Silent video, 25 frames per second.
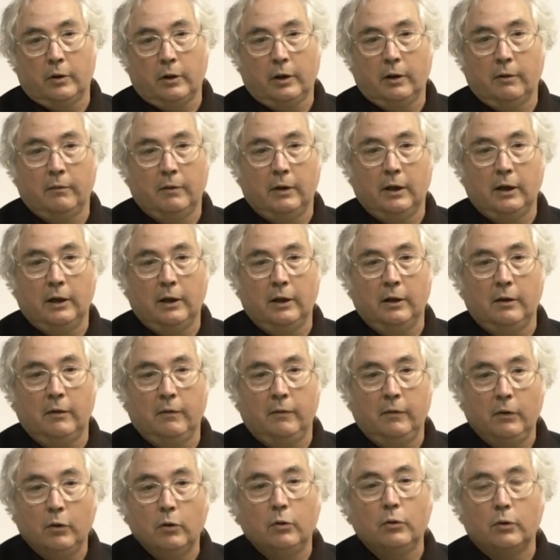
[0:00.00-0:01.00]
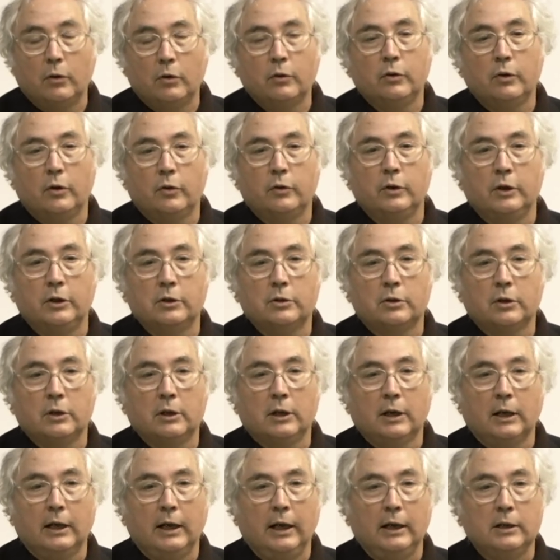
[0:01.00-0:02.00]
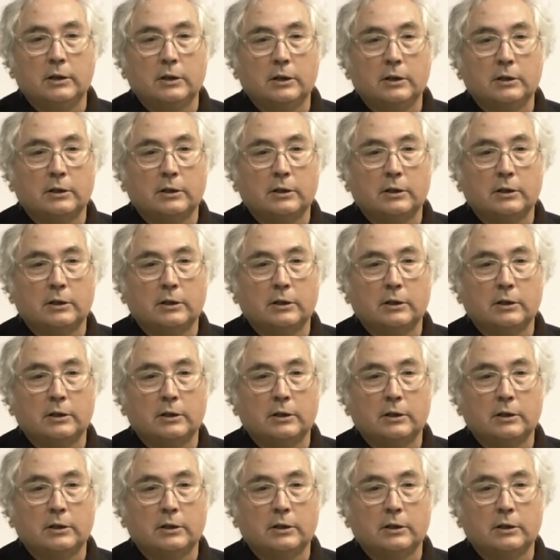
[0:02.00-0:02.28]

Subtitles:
have a view on this case